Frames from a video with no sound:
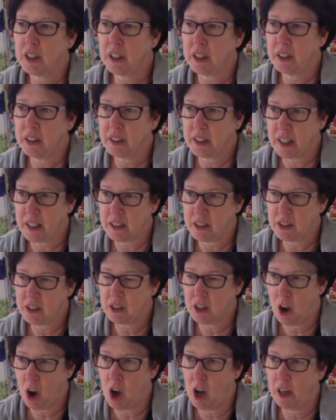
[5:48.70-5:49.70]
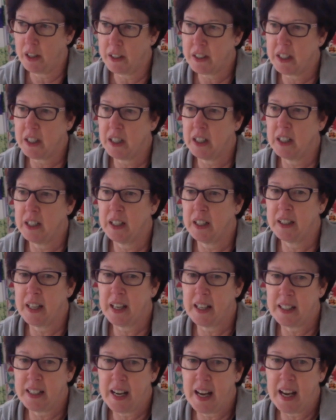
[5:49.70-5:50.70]
that's Austin. And
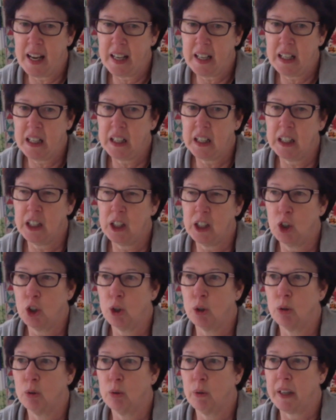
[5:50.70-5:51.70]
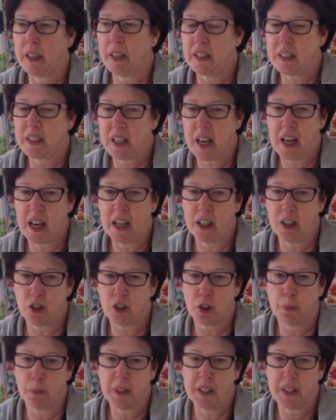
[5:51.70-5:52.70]
then Natalie, who is 8,
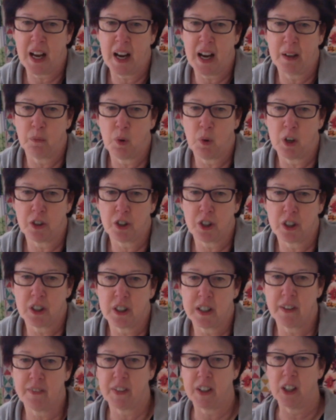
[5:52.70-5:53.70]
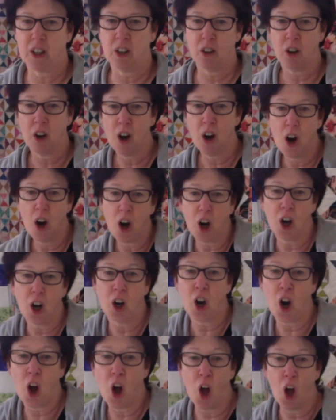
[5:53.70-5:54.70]
she'll be 9 while she's living here,
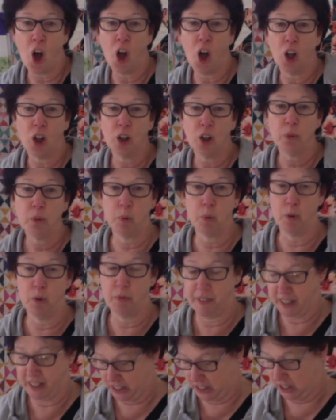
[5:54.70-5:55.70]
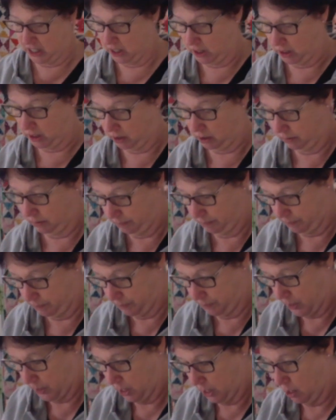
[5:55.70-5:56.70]
are all moving in.
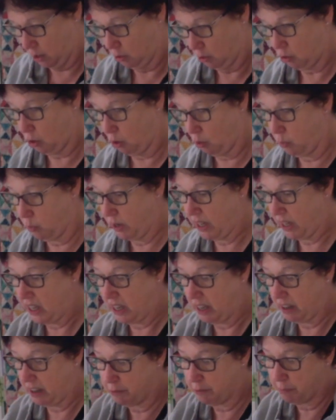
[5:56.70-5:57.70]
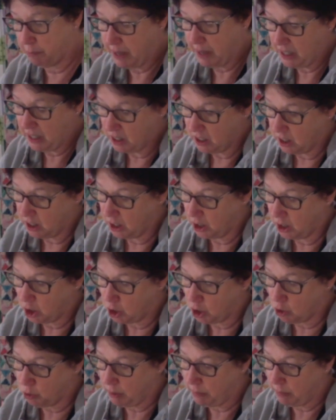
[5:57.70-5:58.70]
So we have been
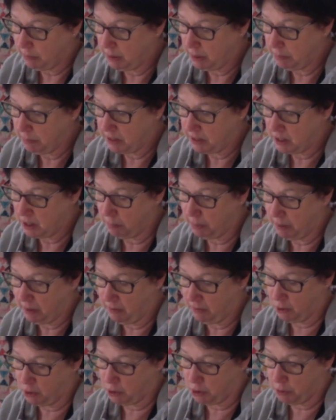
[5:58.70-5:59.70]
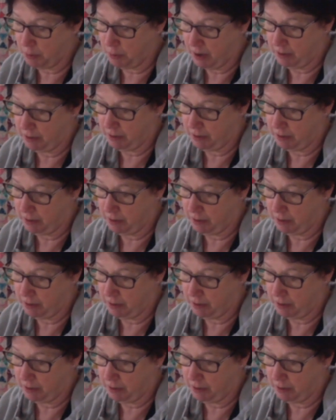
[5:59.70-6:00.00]
extremely busy beavers around